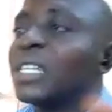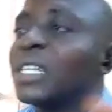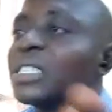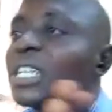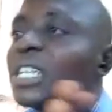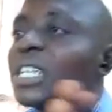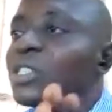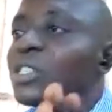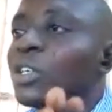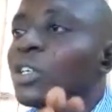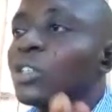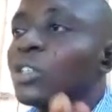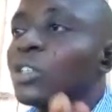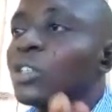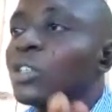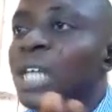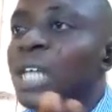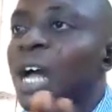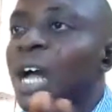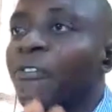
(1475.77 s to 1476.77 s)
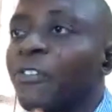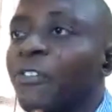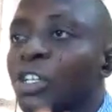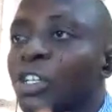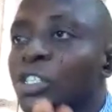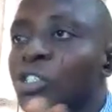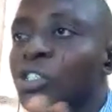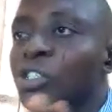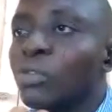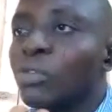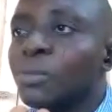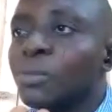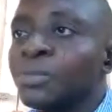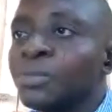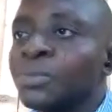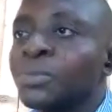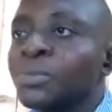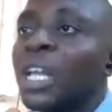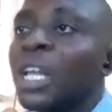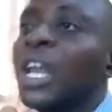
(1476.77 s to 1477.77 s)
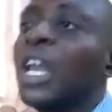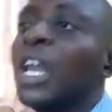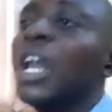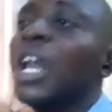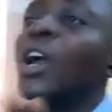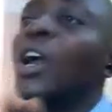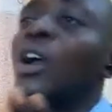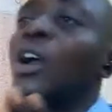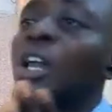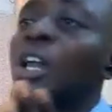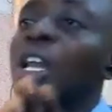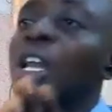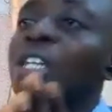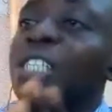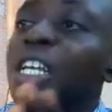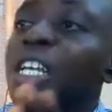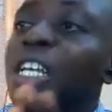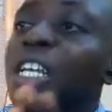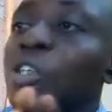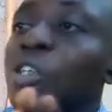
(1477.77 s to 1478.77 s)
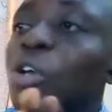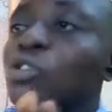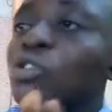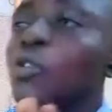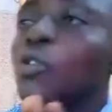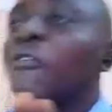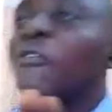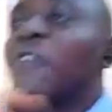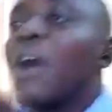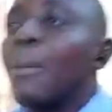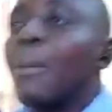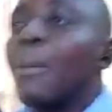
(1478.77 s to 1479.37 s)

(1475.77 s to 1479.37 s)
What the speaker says: extension to staff ratio, extension to